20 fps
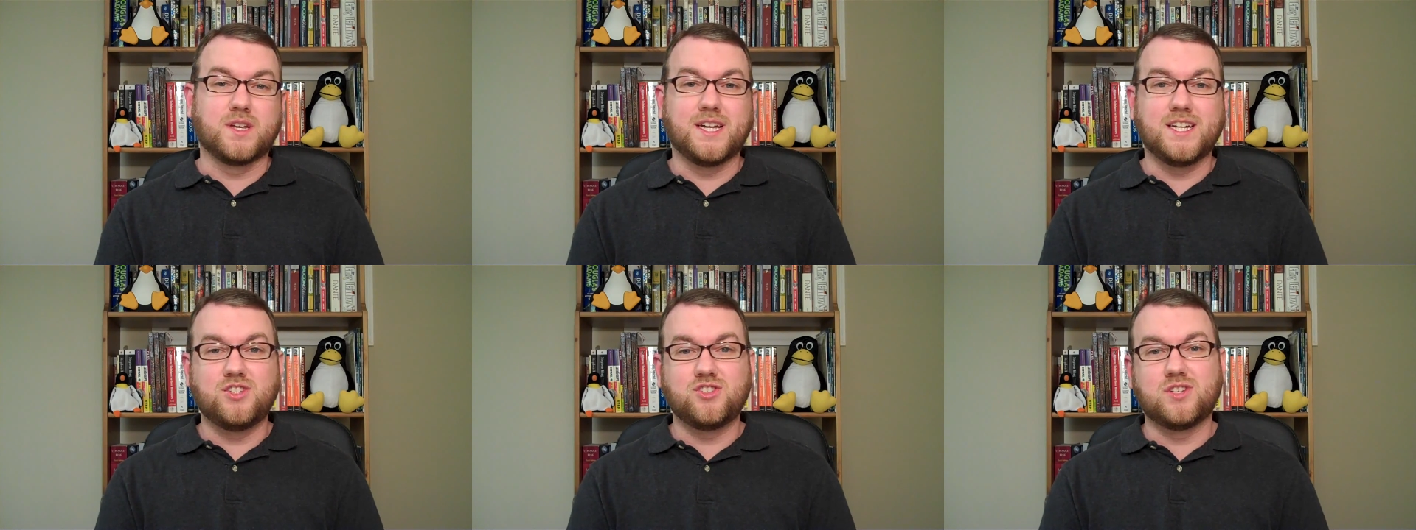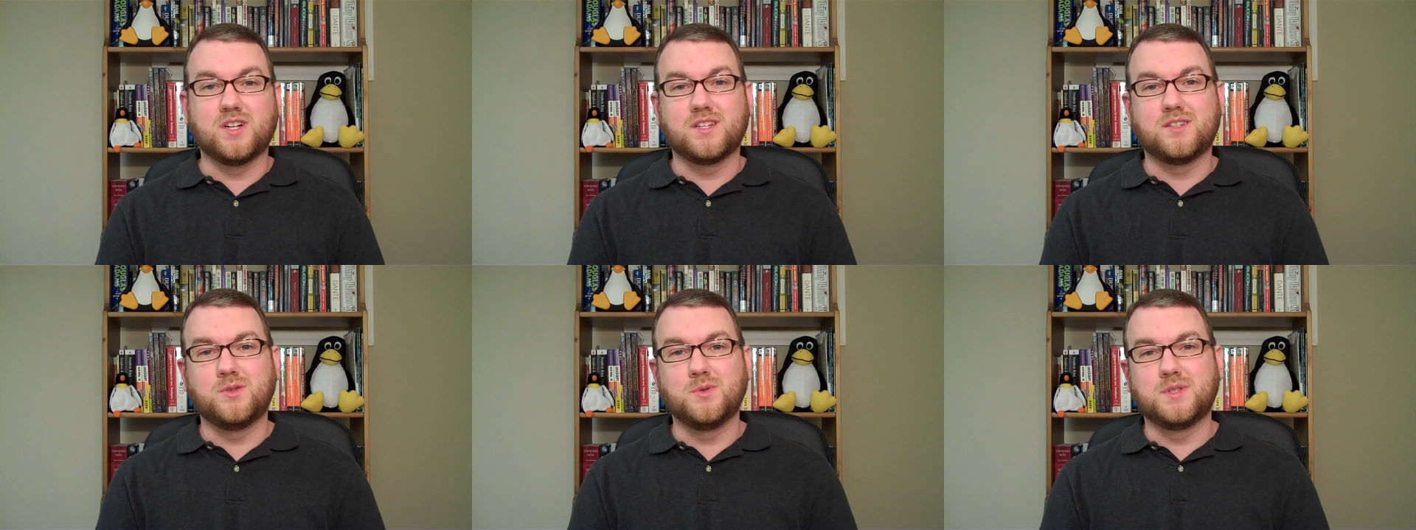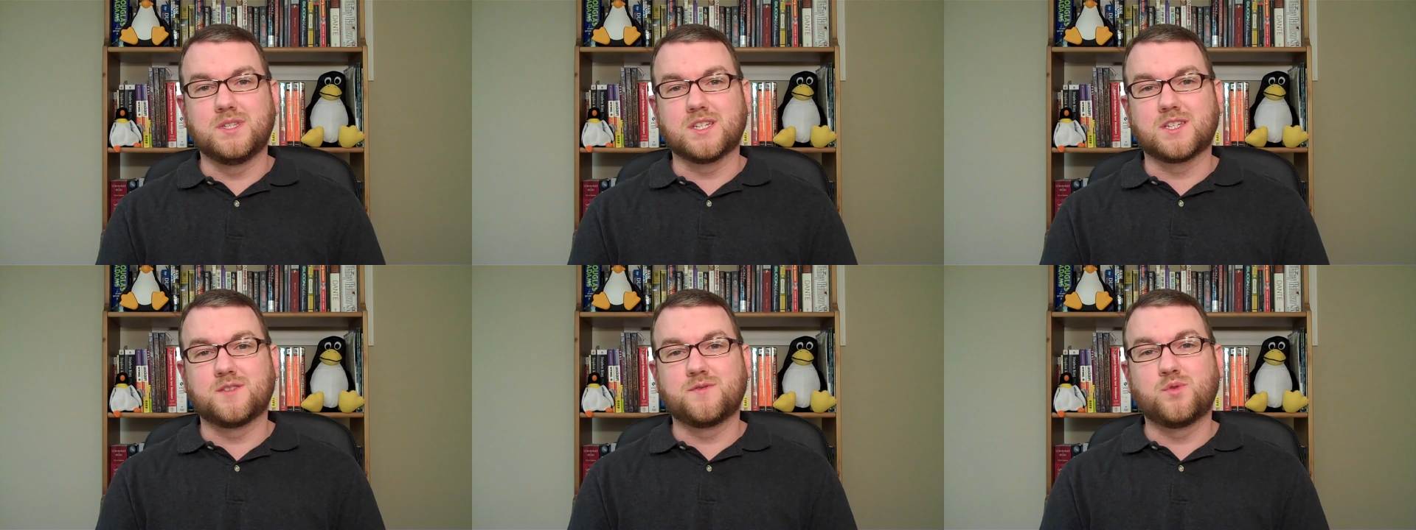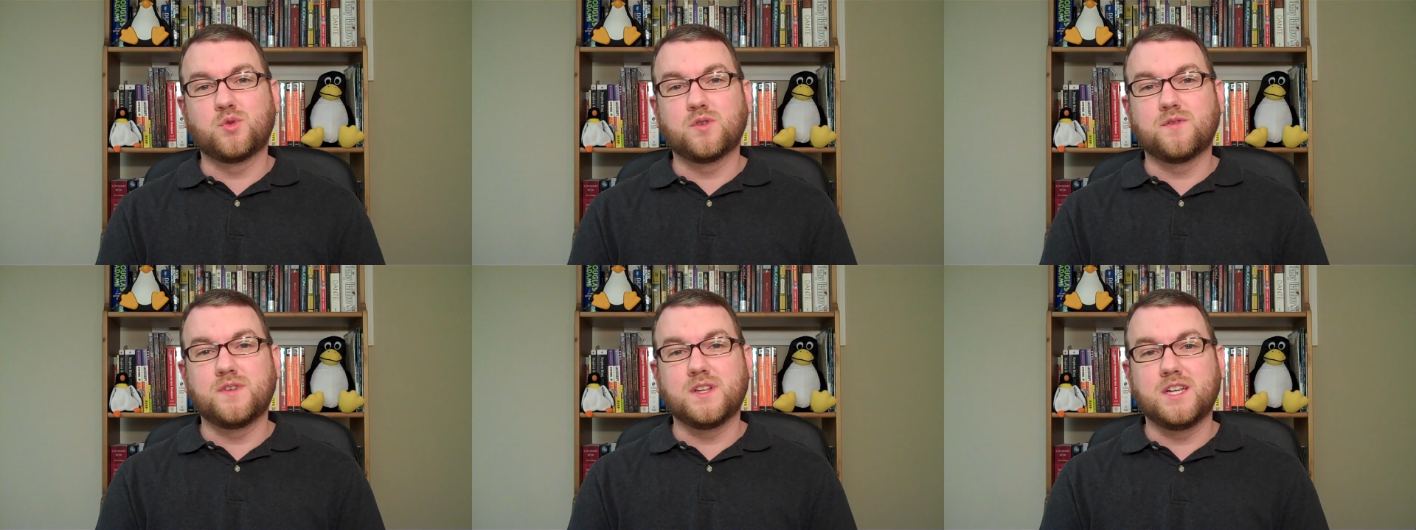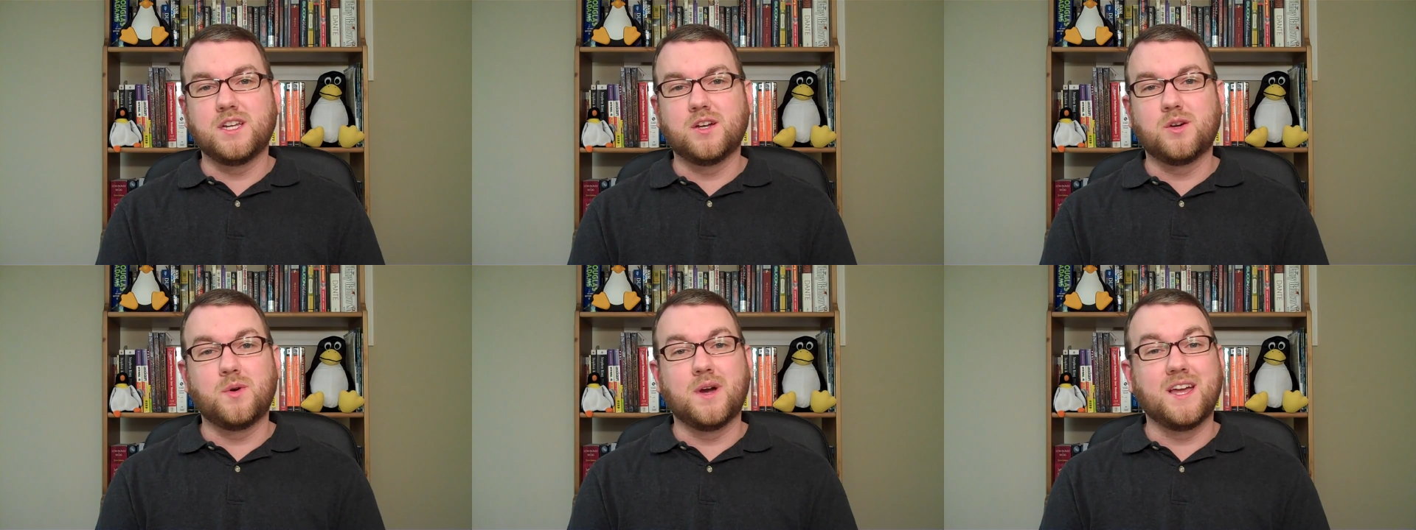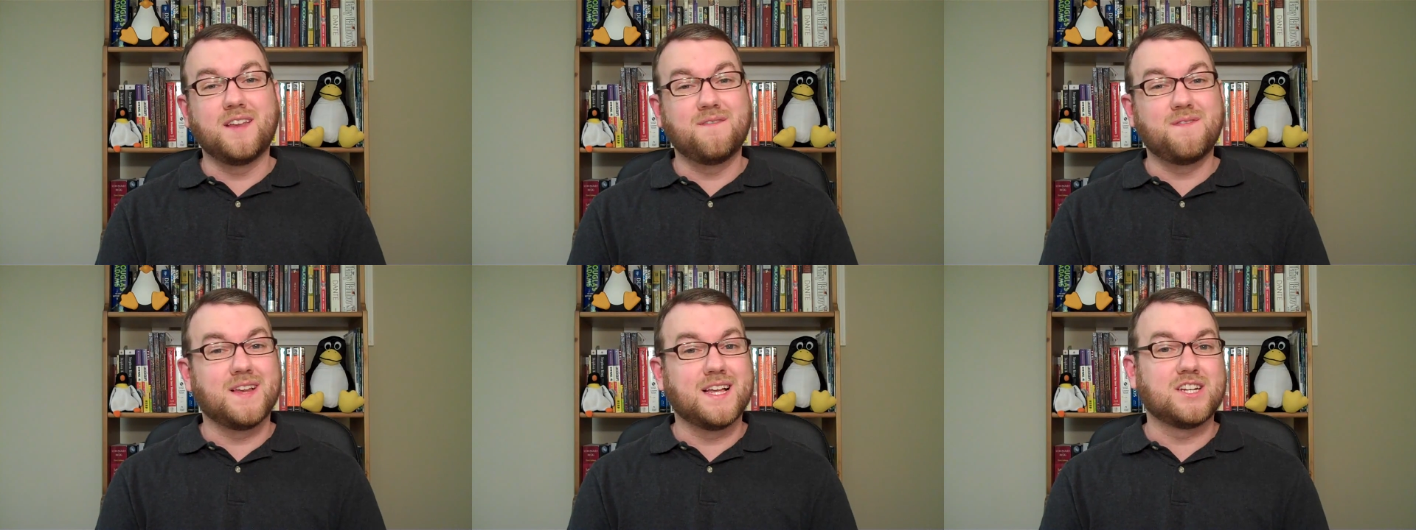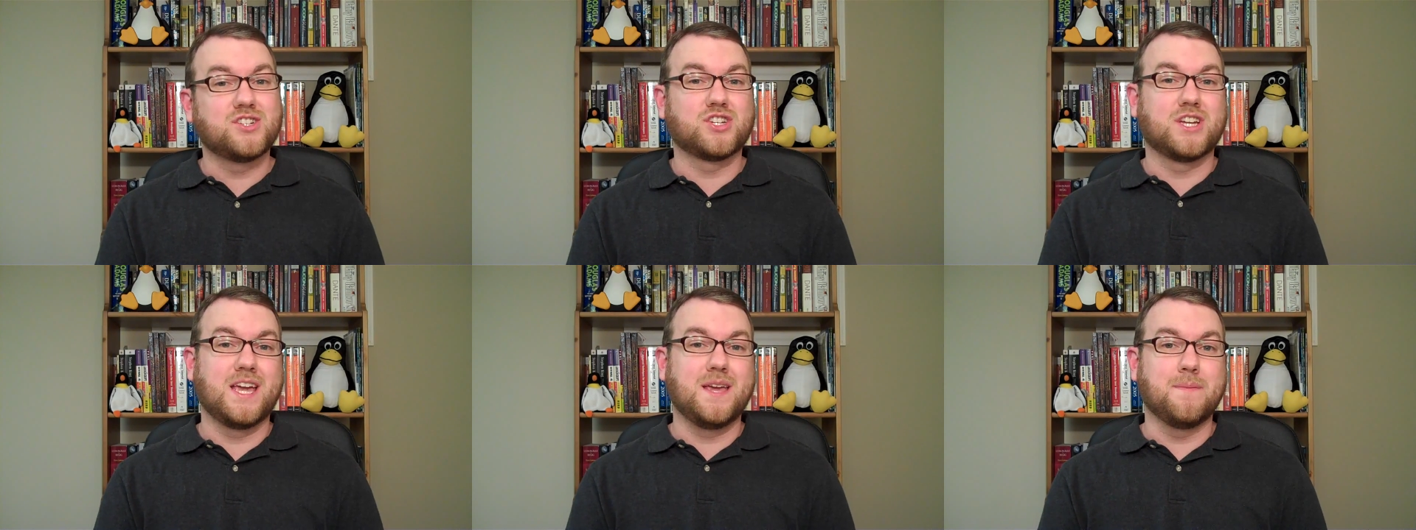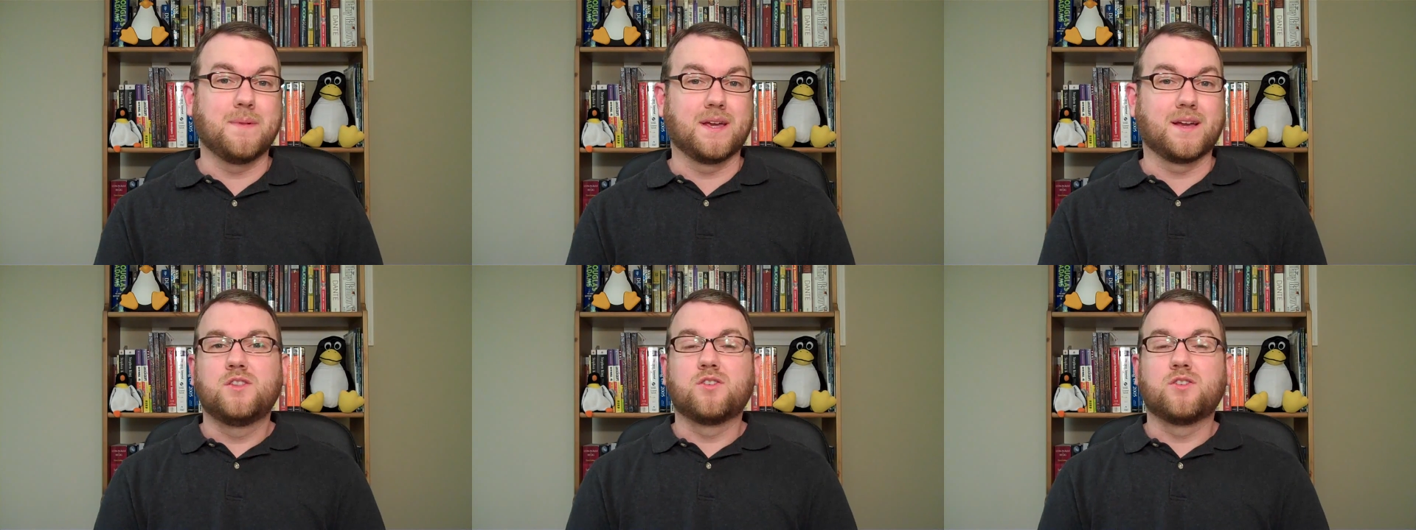H.264 video and Flash gaming.